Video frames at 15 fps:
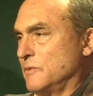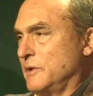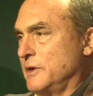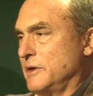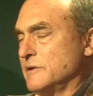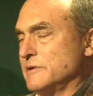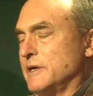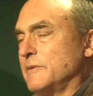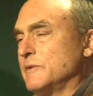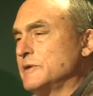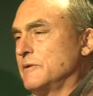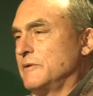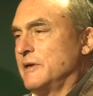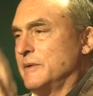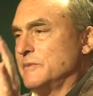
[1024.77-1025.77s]
20 years, I
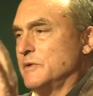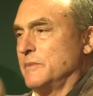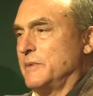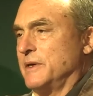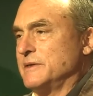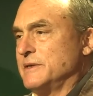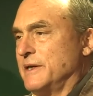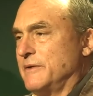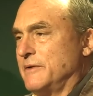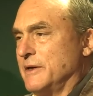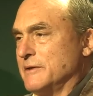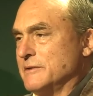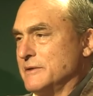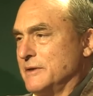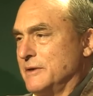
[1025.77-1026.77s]
was only up to about
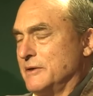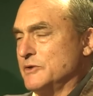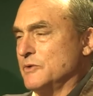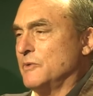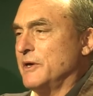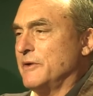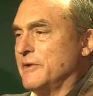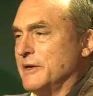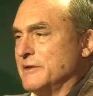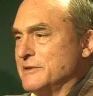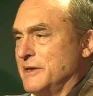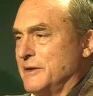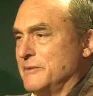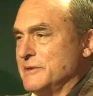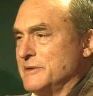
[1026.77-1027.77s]
10,000, uh,
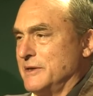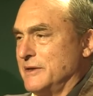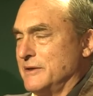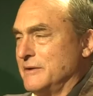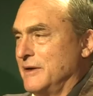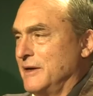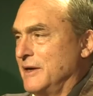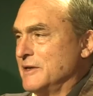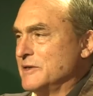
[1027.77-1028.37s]
20,000 hours then.